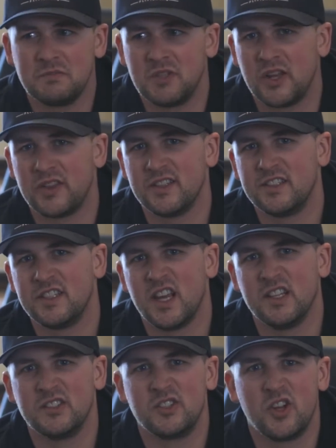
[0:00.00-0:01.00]
Nothing's
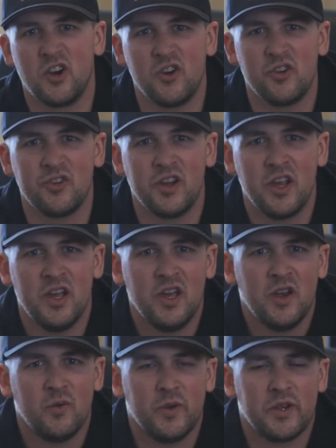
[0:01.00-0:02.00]
set in stone.
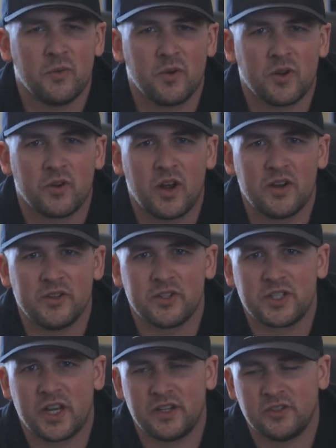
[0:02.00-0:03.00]
We can work around your
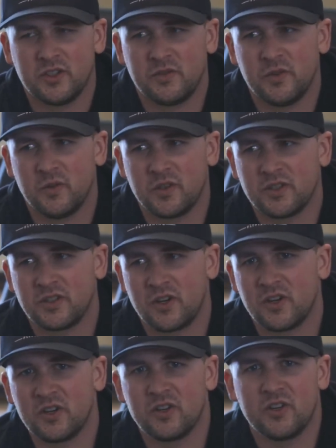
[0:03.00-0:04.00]
schedule if you want to
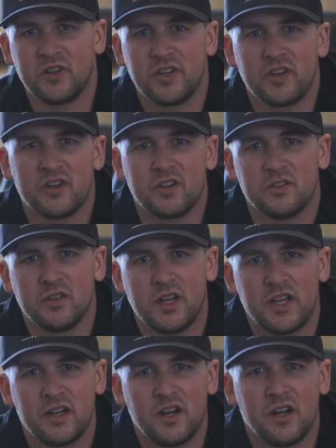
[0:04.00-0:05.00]
start earlier or
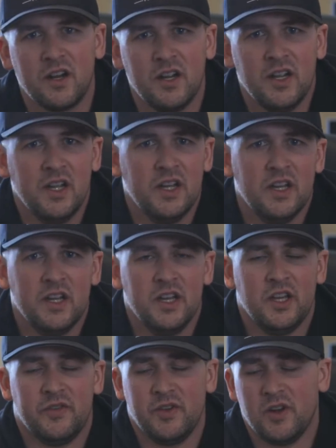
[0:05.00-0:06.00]
later.
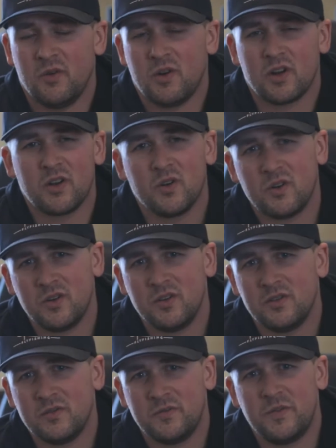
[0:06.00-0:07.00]
If you don't want to go
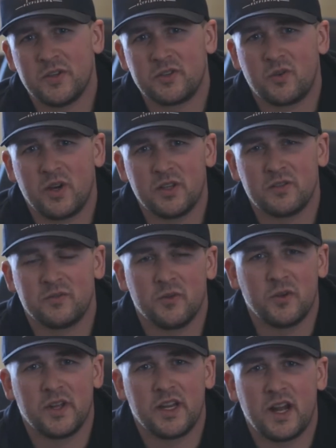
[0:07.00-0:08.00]
fish quite the
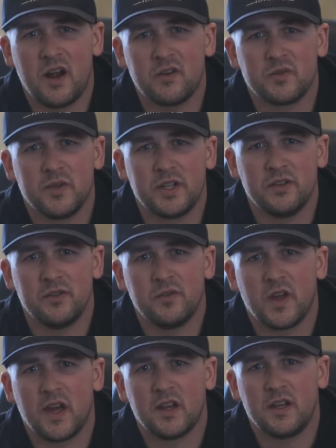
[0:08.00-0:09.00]
full 8 hours, we can do
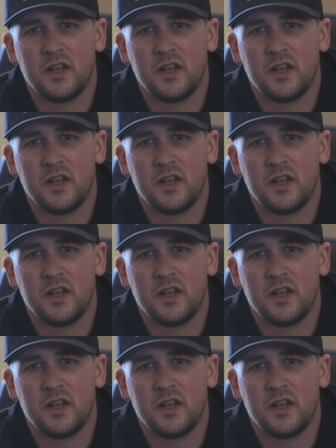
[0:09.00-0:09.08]
that.